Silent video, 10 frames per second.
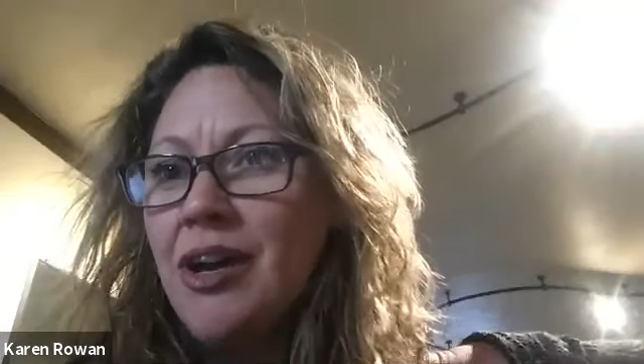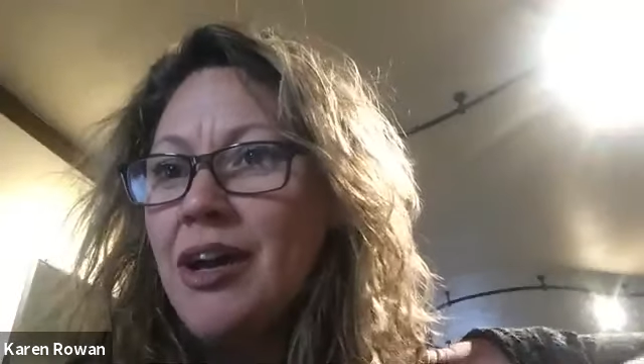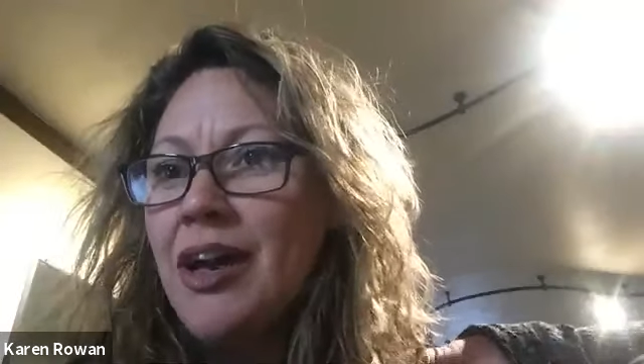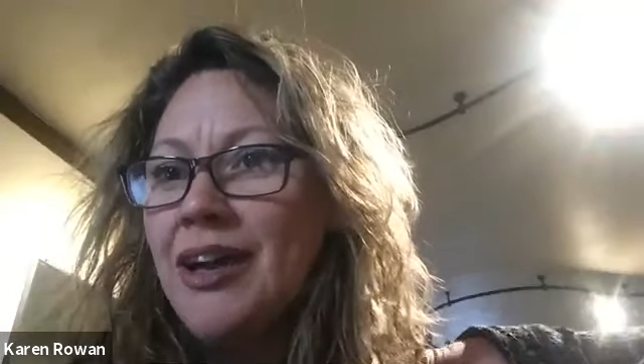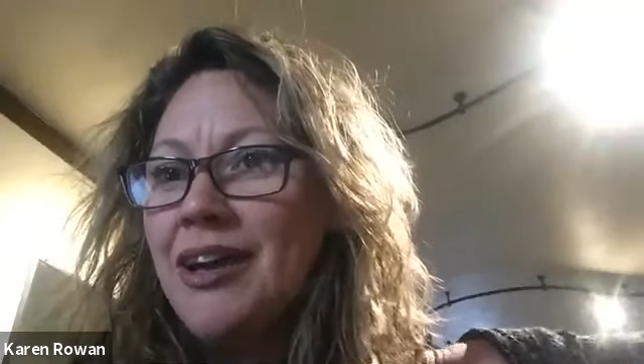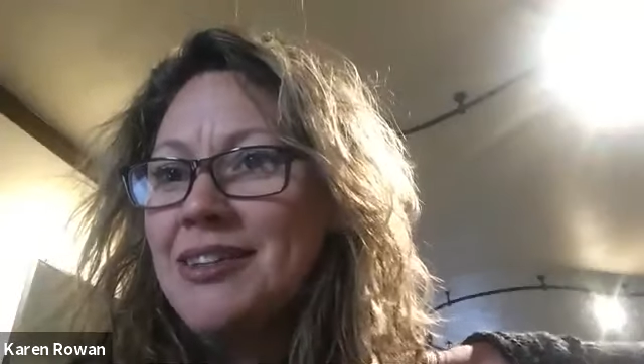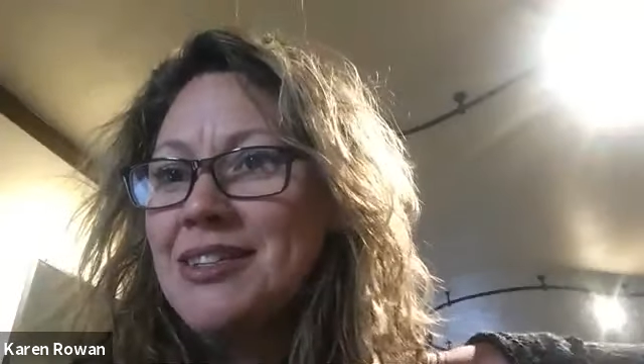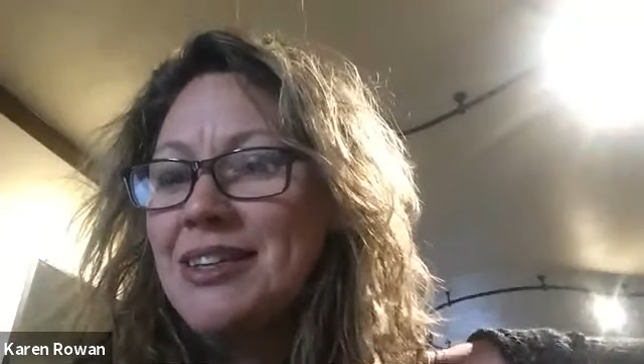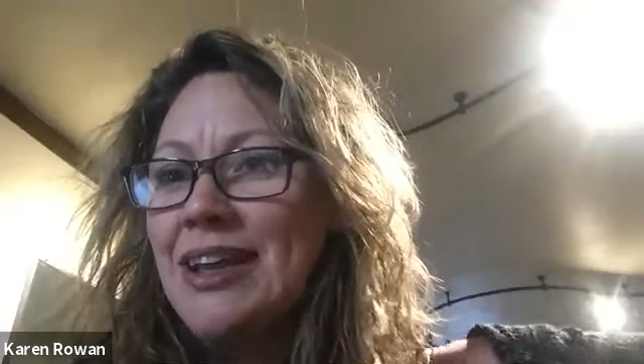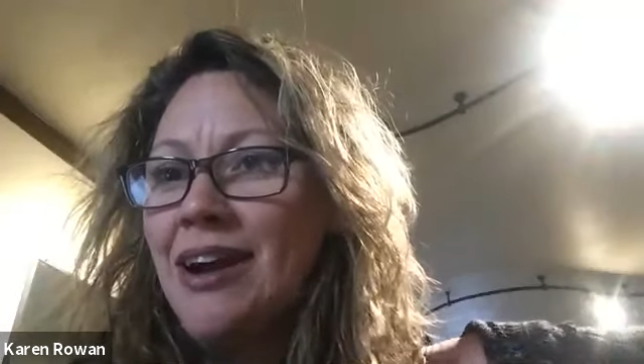and
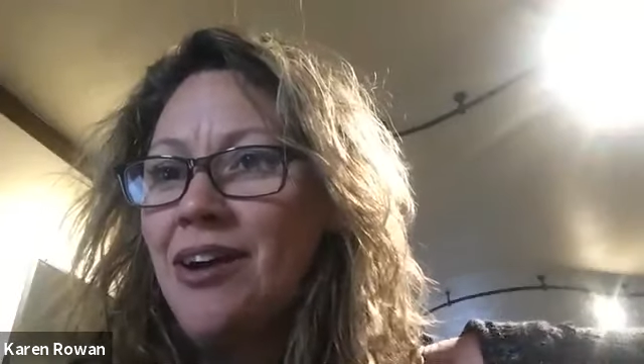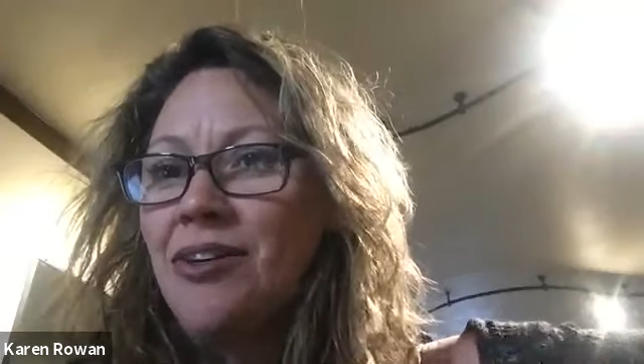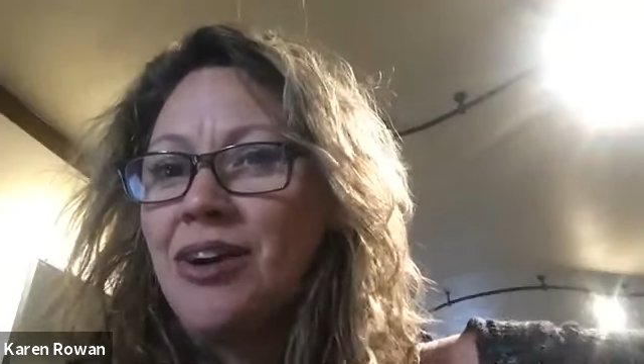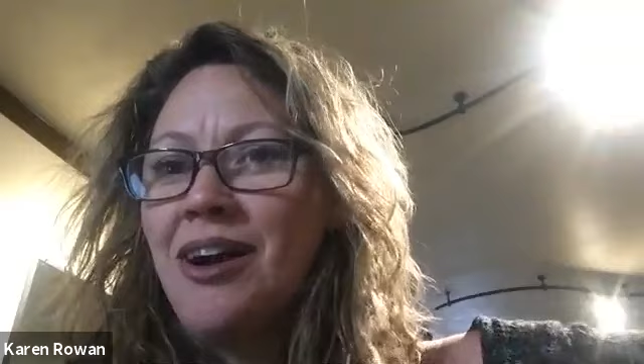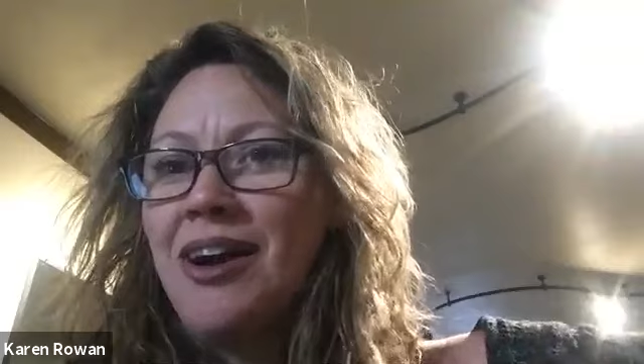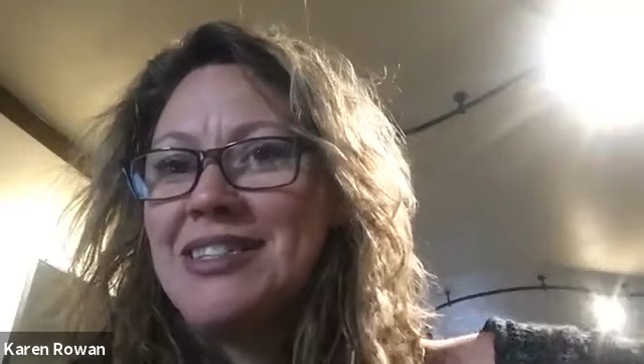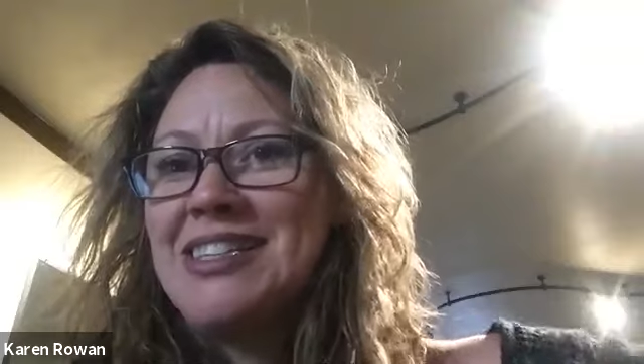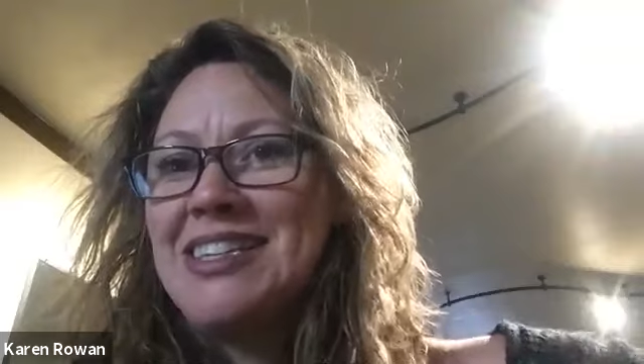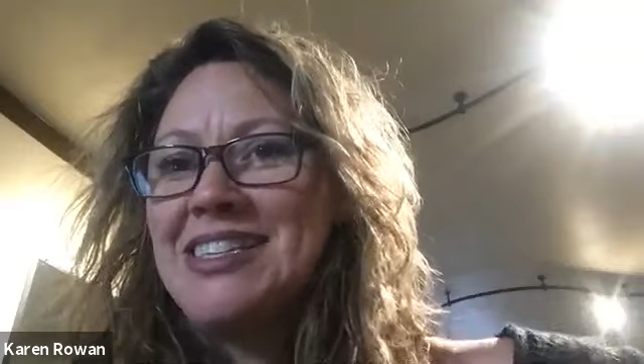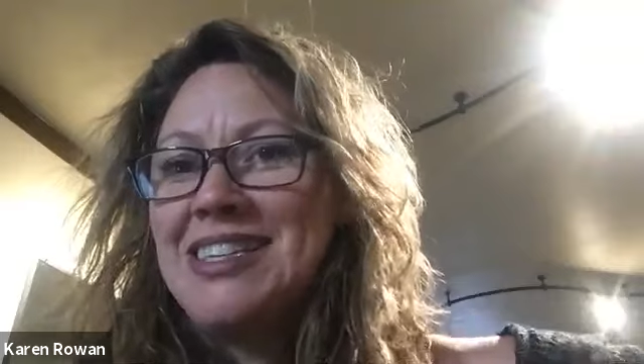now
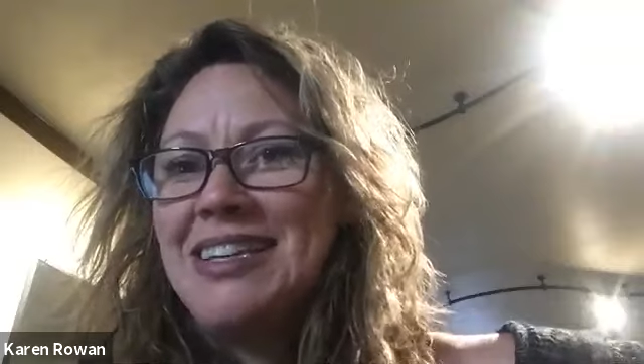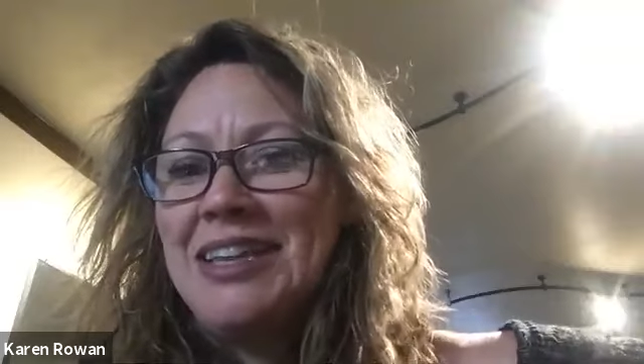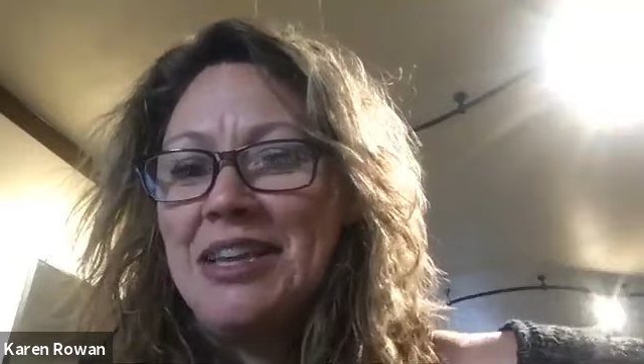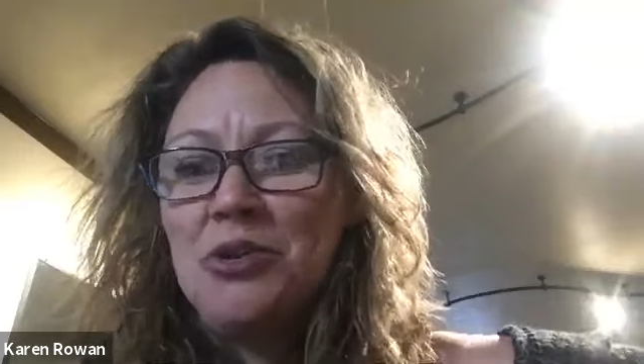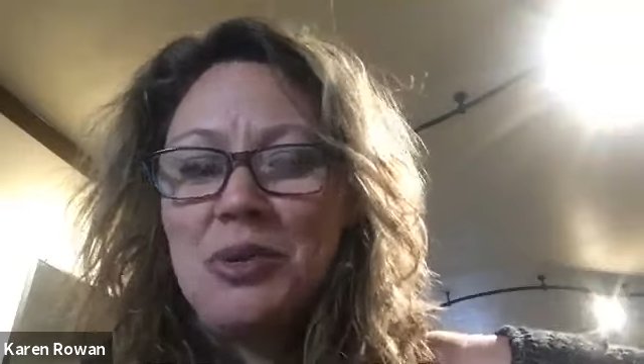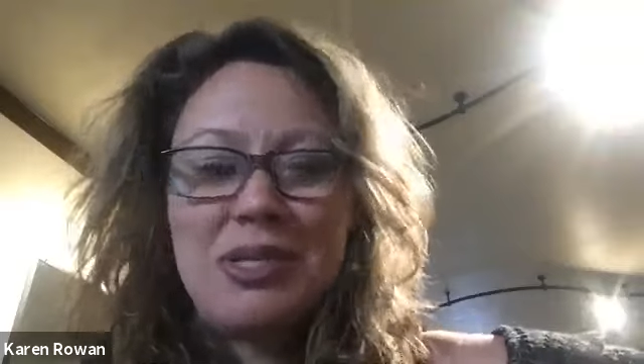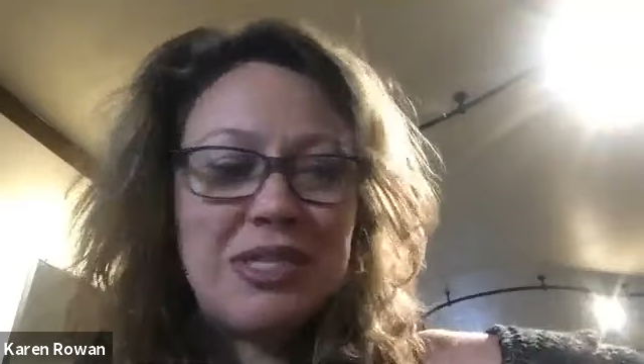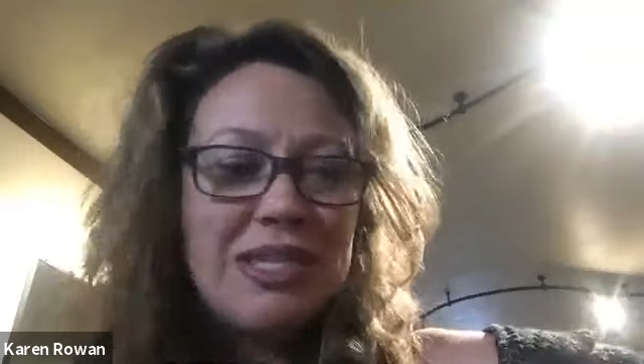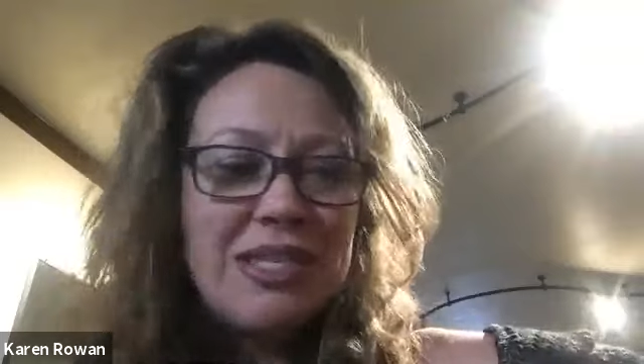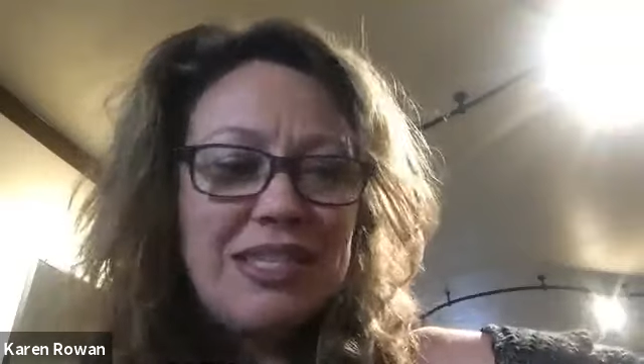Conte Seely, who is the
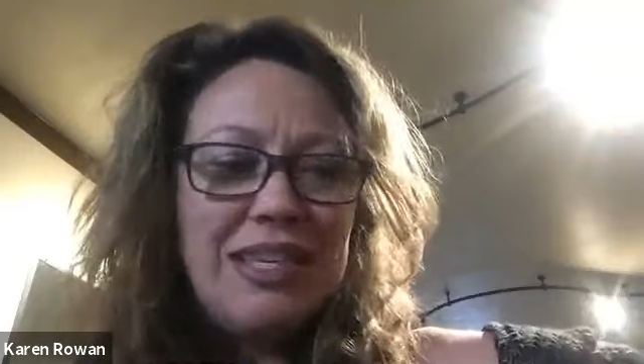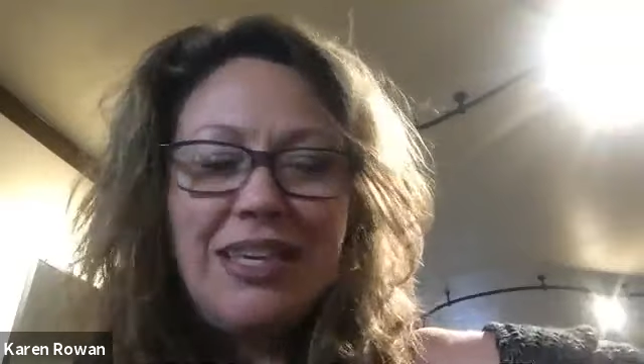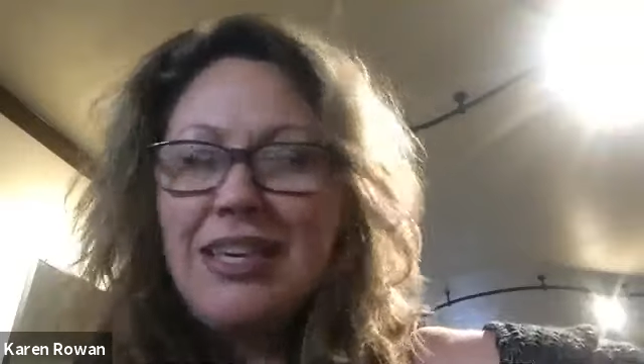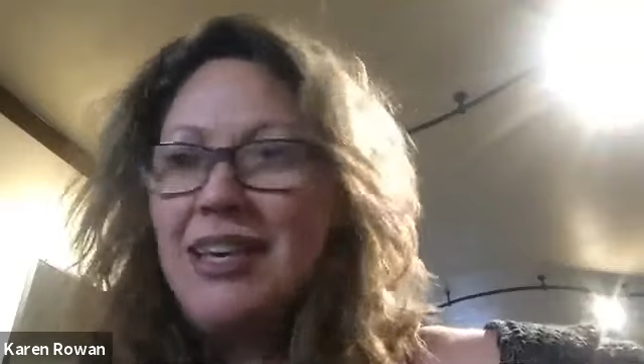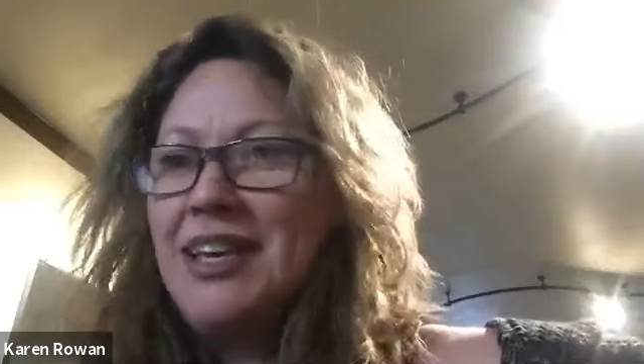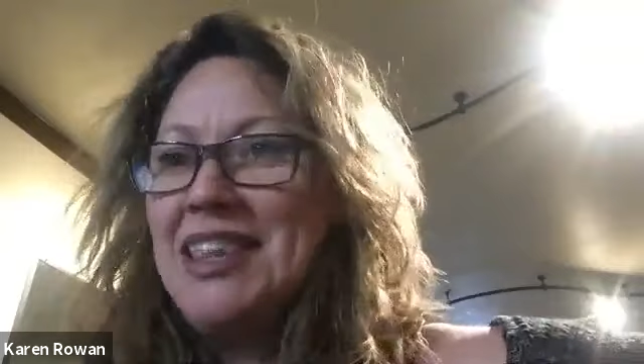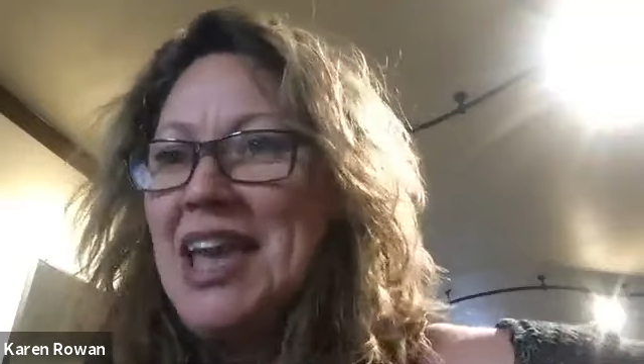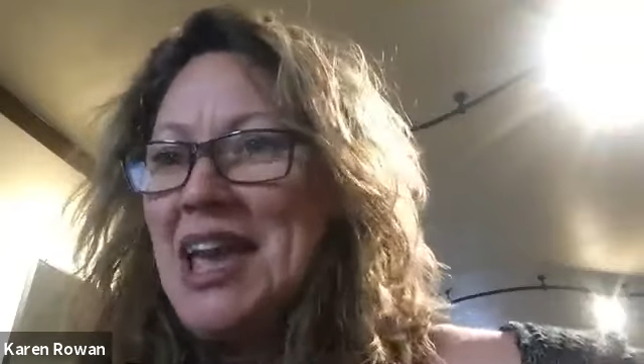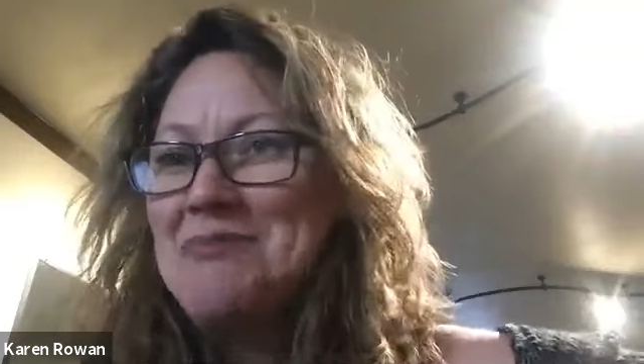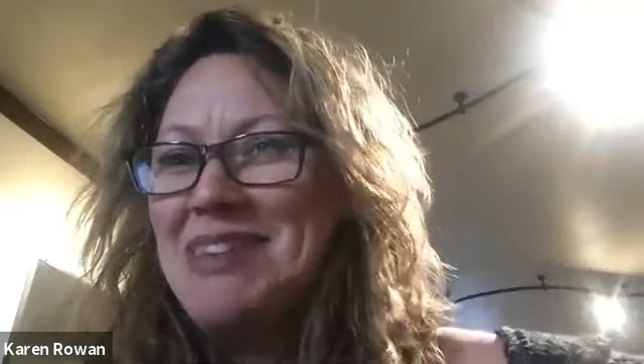C in the
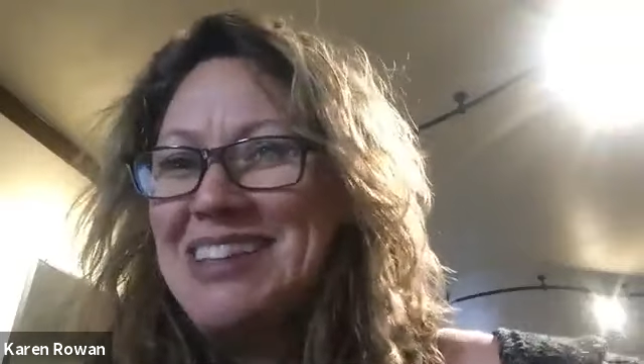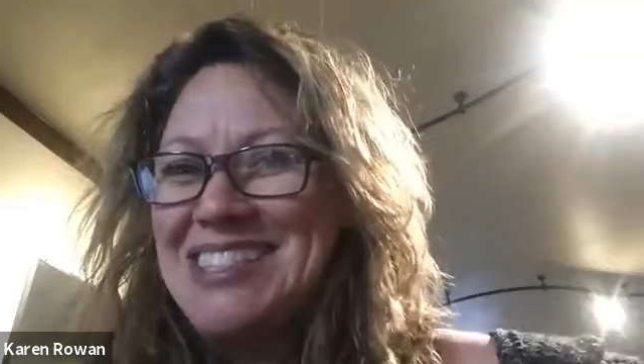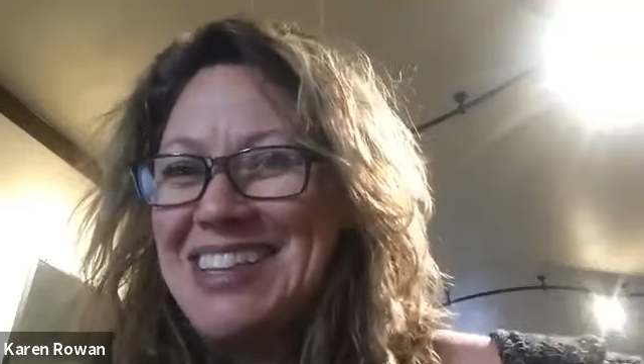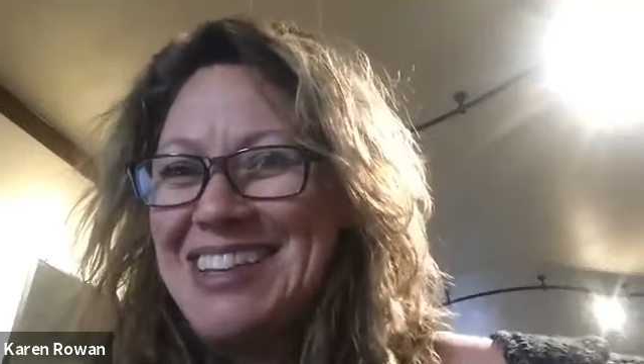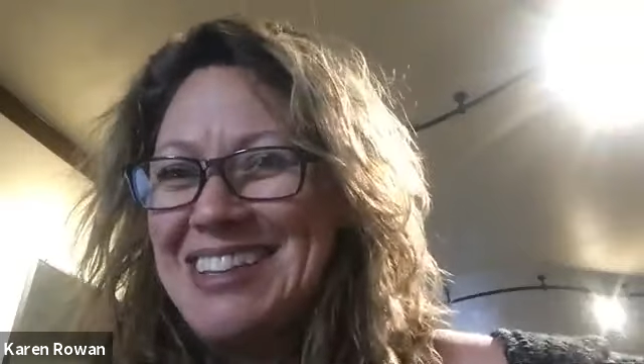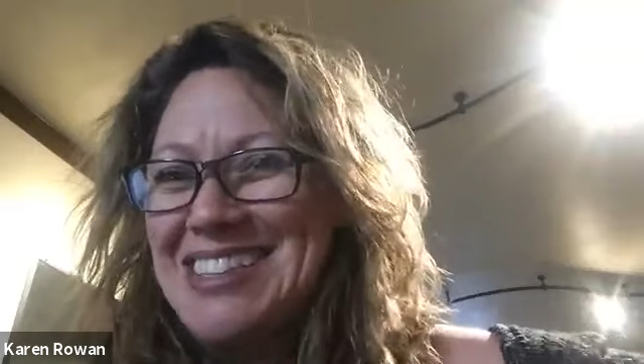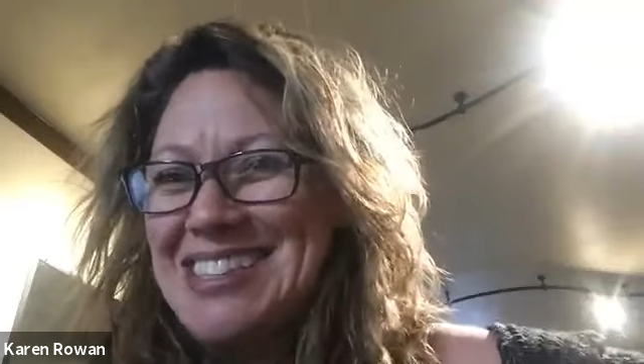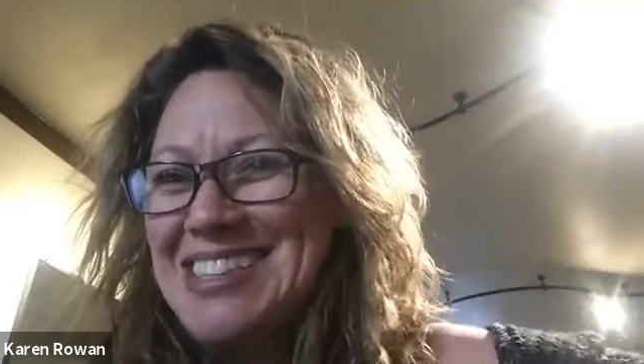ABCs.